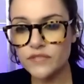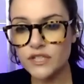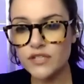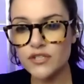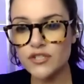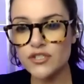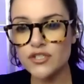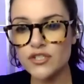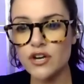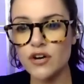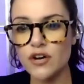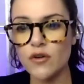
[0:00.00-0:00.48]

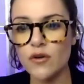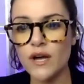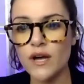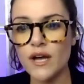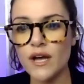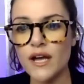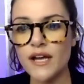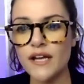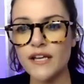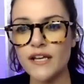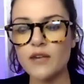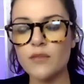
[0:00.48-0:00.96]
so
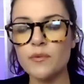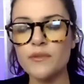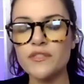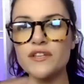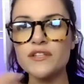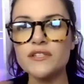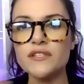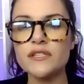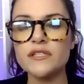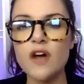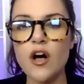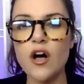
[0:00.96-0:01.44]
you know but
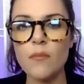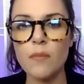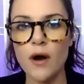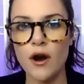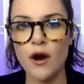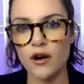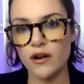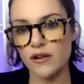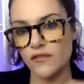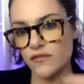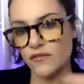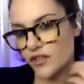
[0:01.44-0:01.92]
this is all
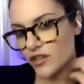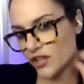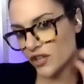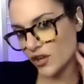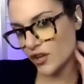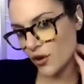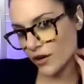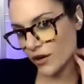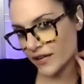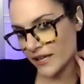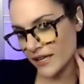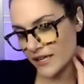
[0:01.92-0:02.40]
part of the new
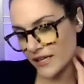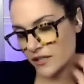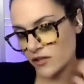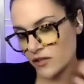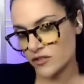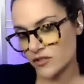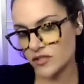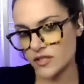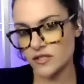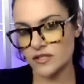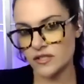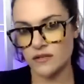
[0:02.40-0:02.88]
york
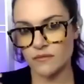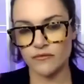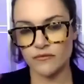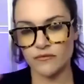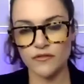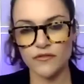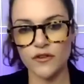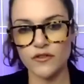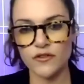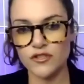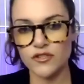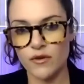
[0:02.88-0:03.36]
ecosystem
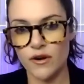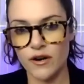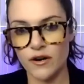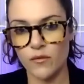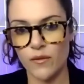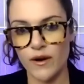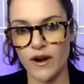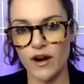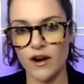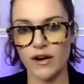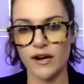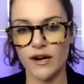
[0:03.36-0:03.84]
for folks who aren't
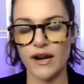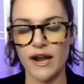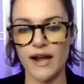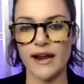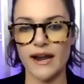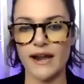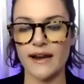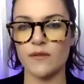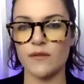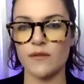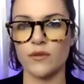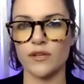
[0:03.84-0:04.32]
aware and,
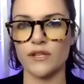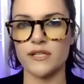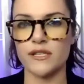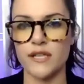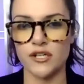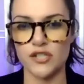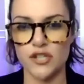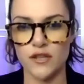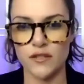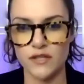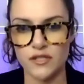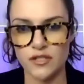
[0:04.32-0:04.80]
and i didn't really
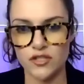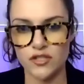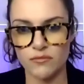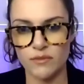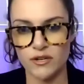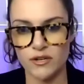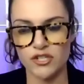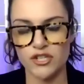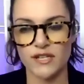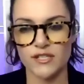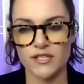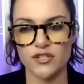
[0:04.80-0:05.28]
touch on this too
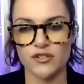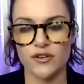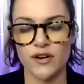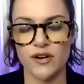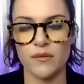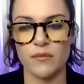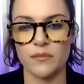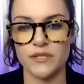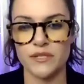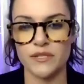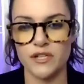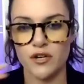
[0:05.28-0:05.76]
much
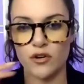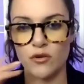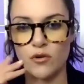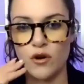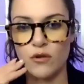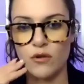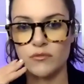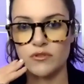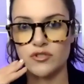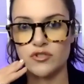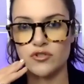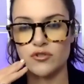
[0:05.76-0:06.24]
yesterday when we did our
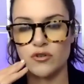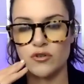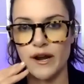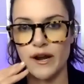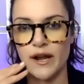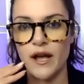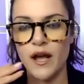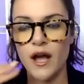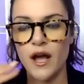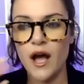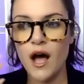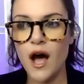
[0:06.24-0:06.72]
cuomo
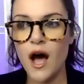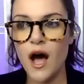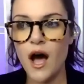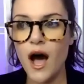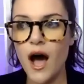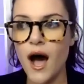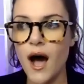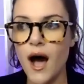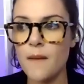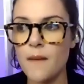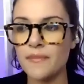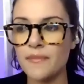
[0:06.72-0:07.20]
story
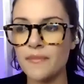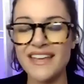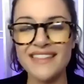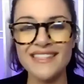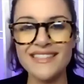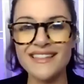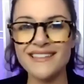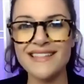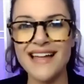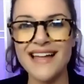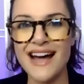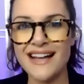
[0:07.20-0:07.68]
um,
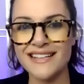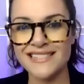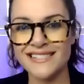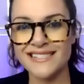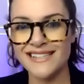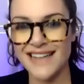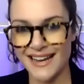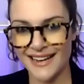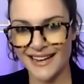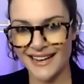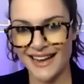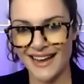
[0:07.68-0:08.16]
in the last
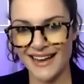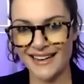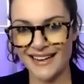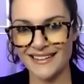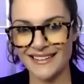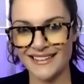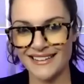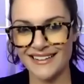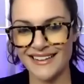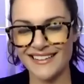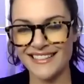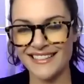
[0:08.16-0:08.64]

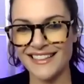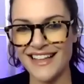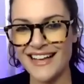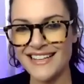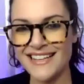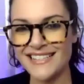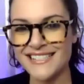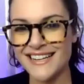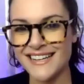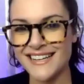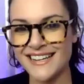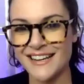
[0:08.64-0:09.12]
decade in the
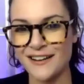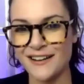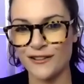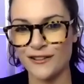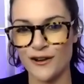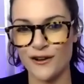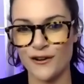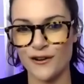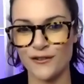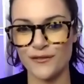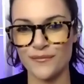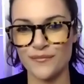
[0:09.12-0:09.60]
last decade
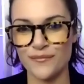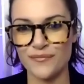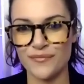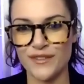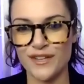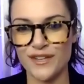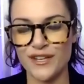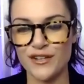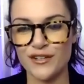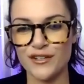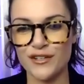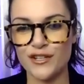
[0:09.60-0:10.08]
alone
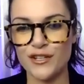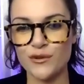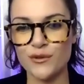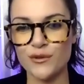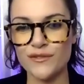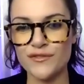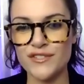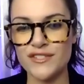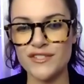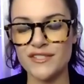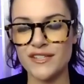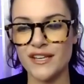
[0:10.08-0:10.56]
you
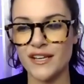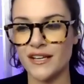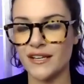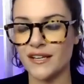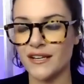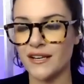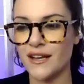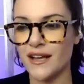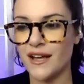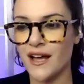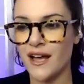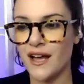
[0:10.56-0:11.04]
have
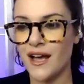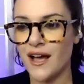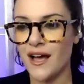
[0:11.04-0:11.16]
seen